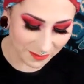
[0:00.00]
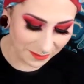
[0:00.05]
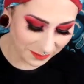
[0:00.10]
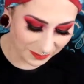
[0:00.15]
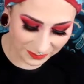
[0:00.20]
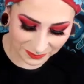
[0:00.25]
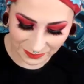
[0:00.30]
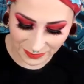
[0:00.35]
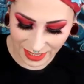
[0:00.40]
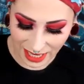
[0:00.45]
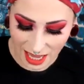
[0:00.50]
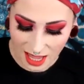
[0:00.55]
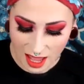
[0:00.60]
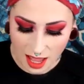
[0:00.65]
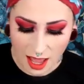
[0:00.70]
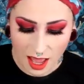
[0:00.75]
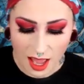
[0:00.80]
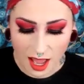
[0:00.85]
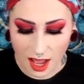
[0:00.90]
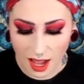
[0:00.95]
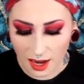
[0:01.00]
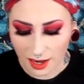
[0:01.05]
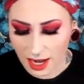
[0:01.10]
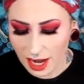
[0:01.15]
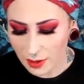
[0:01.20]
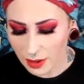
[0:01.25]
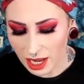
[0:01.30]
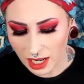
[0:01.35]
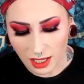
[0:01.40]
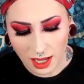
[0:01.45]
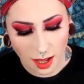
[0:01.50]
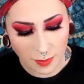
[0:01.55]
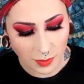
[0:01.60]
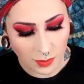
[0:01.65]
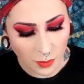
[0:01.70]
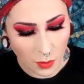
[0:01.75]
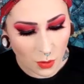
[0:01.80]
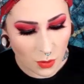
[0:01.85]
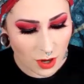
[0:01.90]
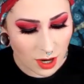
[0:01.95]
All right, I got a
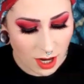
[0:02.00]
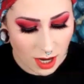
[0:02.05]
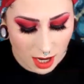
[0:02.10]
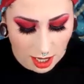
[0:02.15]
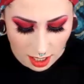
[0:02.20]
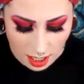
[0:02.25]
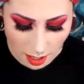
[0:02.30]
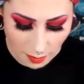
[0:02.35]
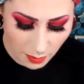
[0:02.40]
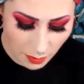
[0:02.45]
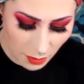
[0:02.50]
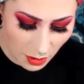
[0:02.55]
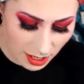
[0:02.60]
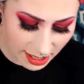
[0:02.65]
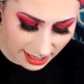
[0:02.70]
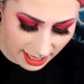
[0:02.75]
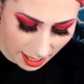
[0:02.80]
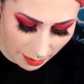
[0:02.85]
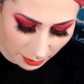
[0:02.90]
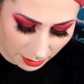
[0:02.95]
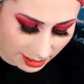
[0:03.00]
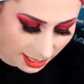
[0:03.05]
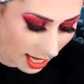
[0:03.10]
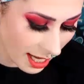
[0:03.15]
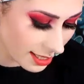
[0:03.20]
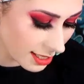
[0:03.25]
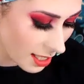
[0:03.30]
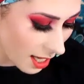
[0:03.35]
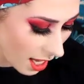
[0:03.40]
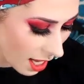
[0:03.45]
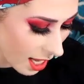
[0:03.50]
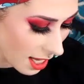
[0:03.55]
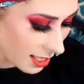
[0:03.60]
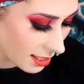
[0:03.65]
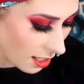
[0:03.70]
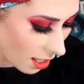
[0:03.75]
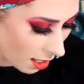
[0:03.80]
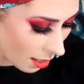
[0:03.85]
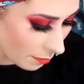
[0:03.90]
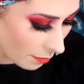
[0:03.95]
couple more samples, guys.
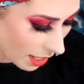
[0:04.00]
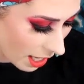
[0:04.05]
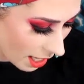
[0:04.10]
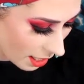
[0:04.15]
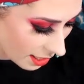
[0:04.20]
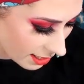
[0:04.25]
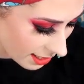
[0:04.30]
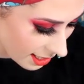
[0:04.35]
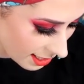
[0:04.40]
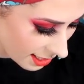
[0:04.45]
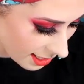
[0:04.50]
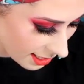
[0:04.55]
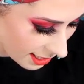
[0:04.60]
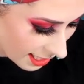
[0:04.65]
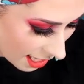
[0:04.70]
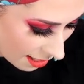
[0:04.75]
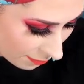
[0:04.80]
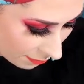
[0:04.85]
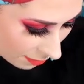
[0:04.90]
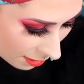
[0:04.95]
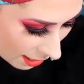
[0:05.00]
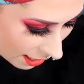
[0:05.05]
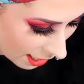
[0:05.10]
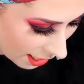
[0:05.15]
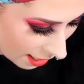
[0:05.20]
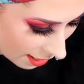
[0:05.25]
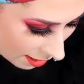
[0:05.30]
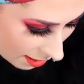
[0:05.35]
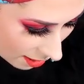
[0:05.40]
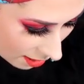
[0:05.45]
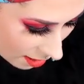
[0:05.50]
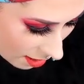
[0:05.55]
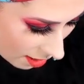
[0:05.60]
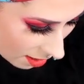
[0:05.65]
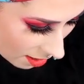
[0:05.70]
Guys, oh man, is this the same freaking,